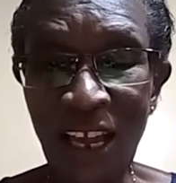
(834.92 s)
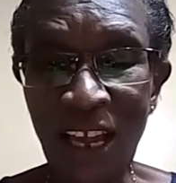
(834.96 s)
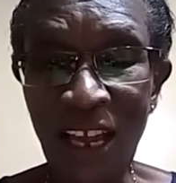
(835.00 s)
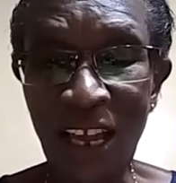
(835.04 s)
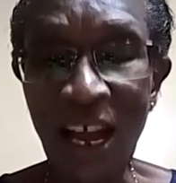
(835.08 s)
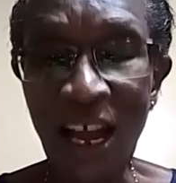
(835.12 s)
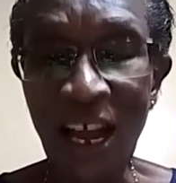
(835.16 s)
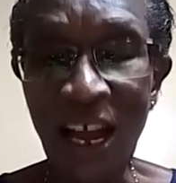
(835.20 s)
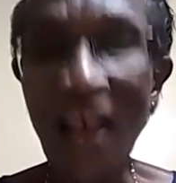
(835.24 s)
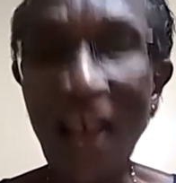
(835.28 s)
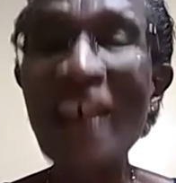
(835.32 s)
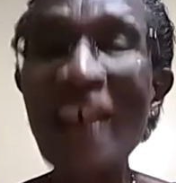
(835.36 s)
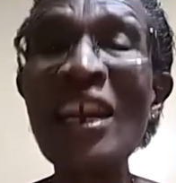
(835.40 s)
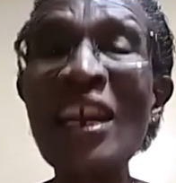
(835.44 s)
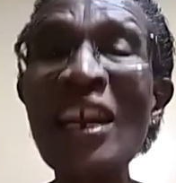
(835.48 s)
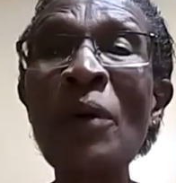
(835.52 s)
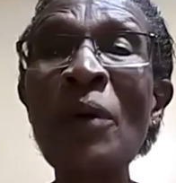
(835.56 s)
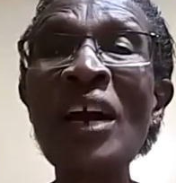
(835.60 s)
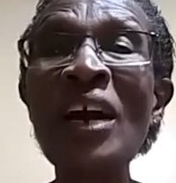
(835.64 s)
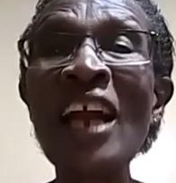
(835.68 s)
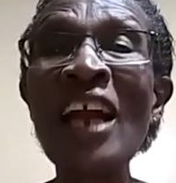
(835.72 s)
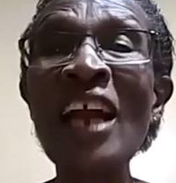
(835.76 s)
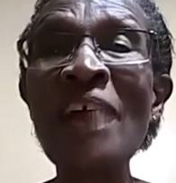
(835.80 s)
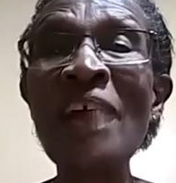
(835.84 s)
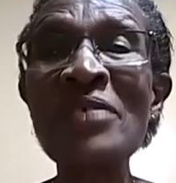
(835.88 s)
and our
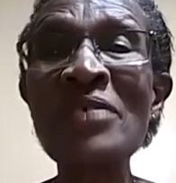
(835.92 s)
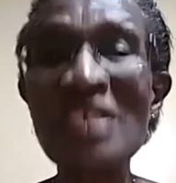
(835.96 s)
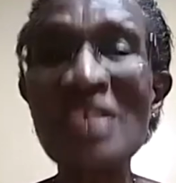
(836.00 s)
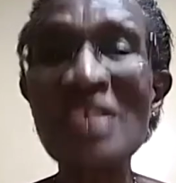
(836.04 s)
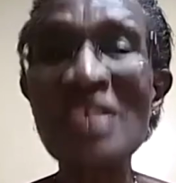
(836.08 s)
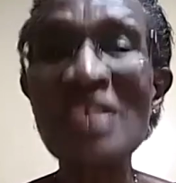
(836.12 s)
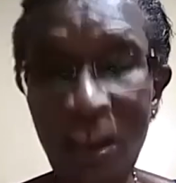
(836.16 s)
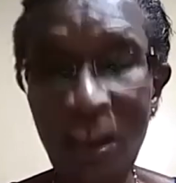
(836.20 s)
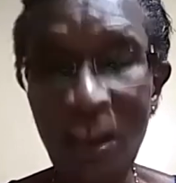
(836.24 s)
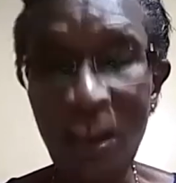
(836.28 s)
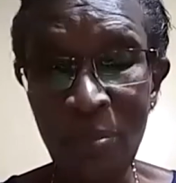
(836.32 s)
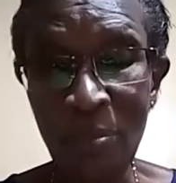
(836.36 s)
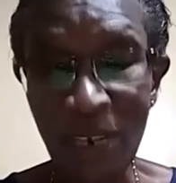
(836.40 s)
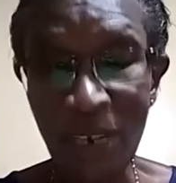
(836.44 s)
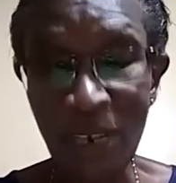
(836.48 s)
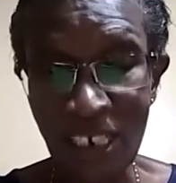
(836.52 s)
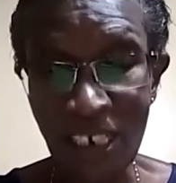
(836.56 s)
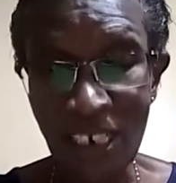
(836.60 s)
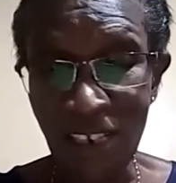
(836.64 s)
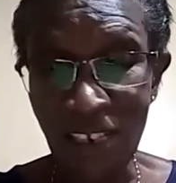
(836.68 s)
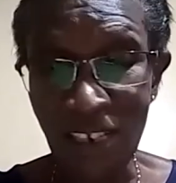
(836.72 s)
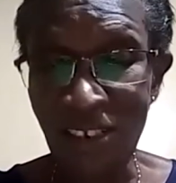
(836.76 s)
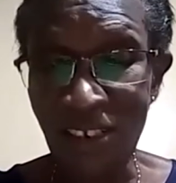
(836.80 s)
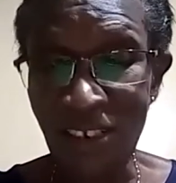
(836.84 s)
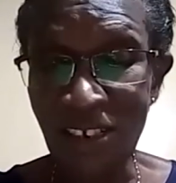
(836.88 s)
lifestyle
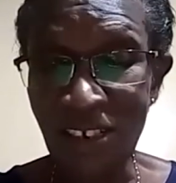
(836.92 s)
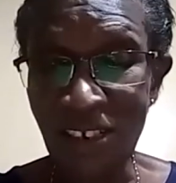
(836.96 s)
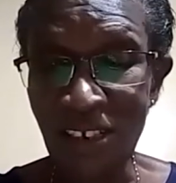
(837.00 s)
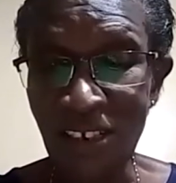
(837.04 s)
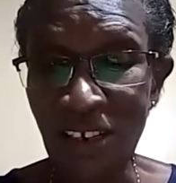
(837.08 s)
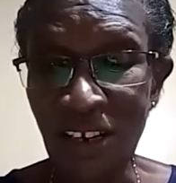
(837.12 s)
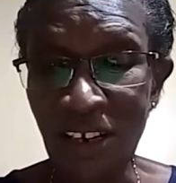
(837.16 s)
patterns.